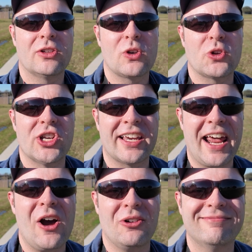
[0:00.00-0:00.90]
go check it
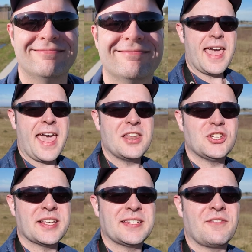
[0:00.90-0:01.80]
out. And
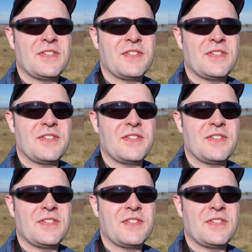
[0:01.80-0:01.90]
just a